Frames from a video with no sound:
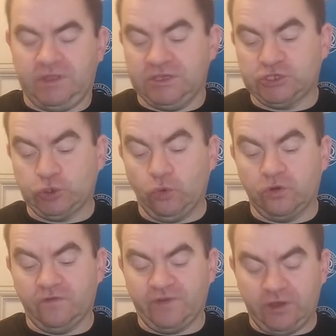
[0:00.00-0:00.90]
This
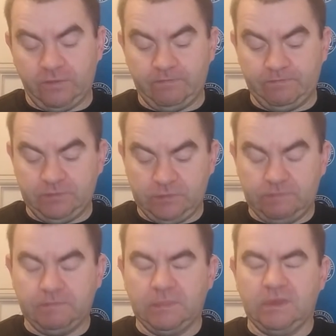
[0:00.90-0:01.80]
talk of
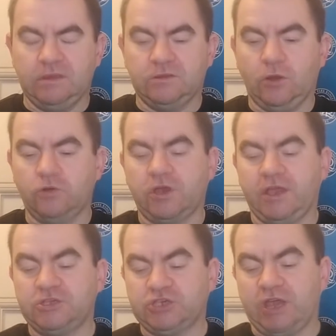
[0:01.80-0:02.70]

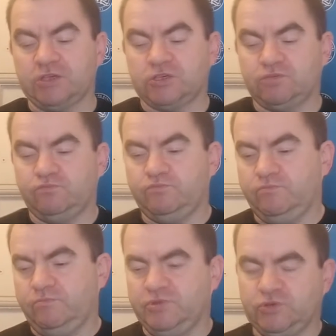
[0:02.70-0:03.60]
ongoing chats
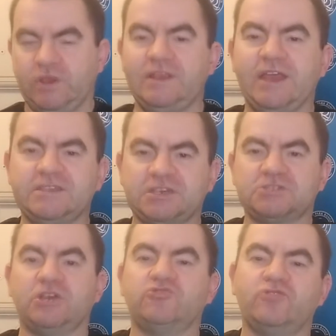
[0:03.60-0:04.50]
between Les,
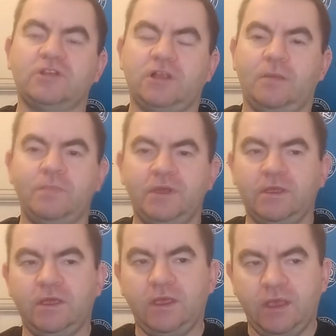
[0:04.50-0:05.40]
etc., and the club.
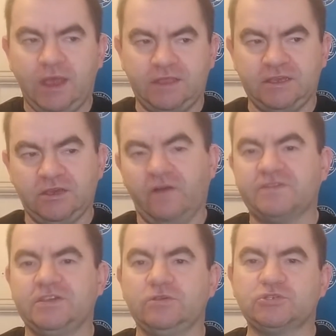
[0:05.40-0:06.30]
And I've
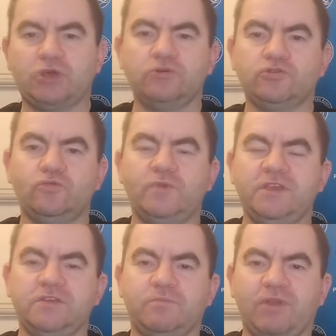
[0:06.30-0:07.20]
seen on social
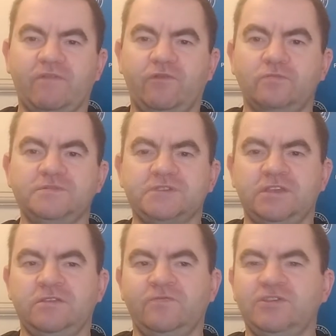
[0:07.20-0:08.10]
media platforms
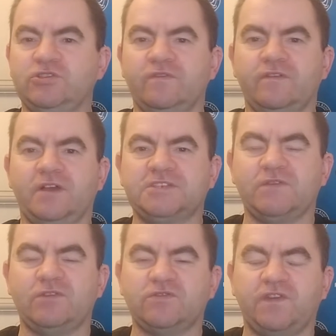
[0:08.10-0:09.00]
in the region of like
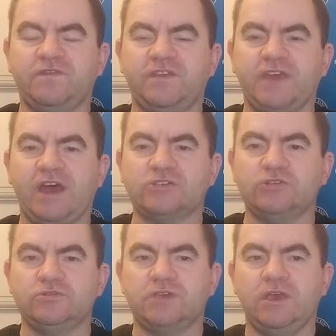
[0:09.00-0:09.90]

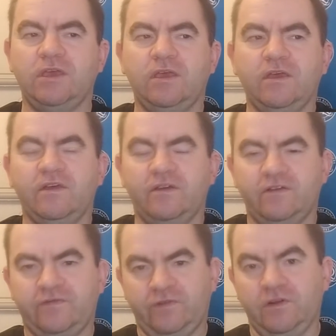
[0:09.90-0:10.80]
750,000
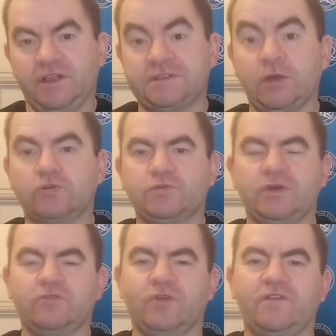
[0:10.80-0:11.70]
for a deal to
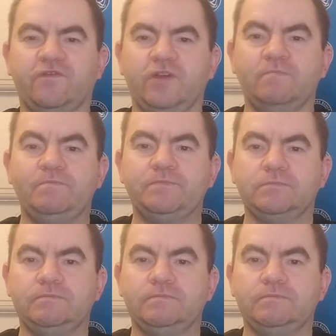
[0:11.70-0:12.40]
be agreed for him.